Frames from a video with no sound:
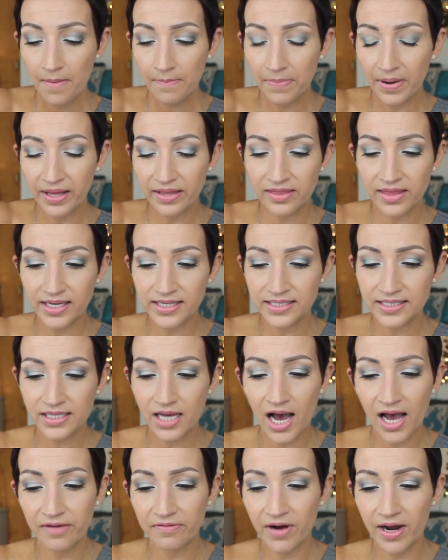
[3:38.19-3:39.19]
but this
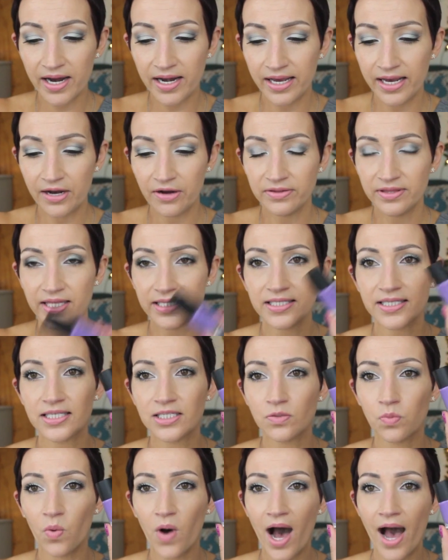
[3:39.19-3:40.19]
guy right here, this
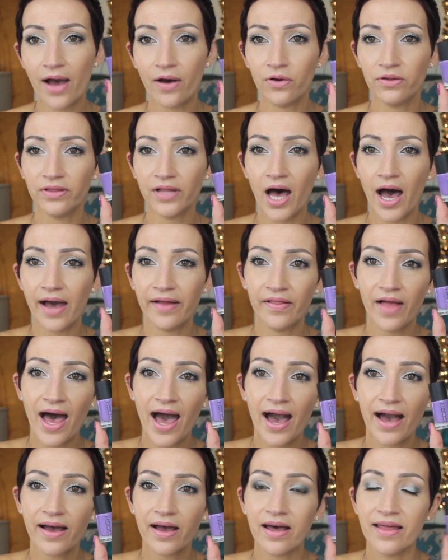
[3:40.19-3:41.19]
is Wild
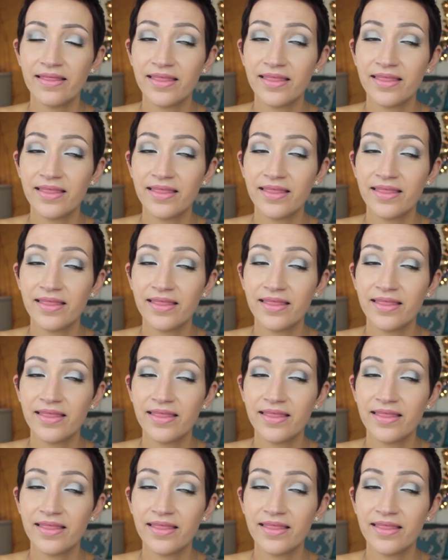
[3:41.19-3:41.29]
Lilac.